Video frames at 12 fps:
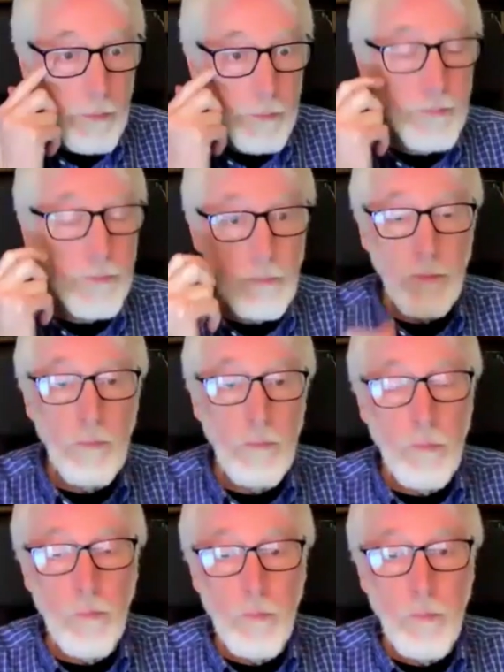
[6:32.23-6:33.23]
been approved for
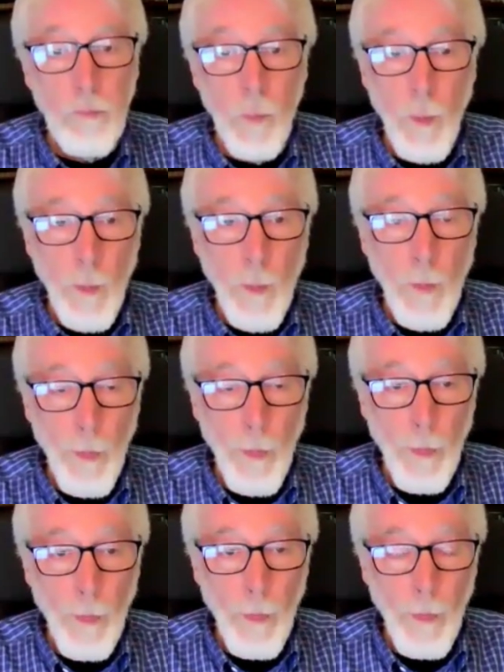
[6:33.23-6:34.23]
euthanasia. She's got a
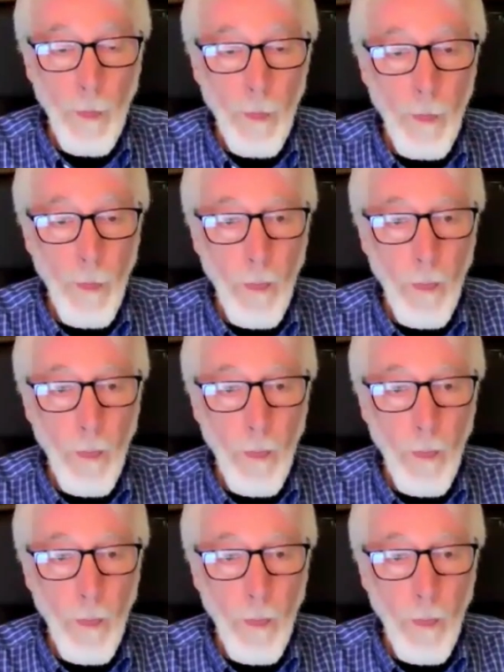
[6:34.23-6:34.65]
few days left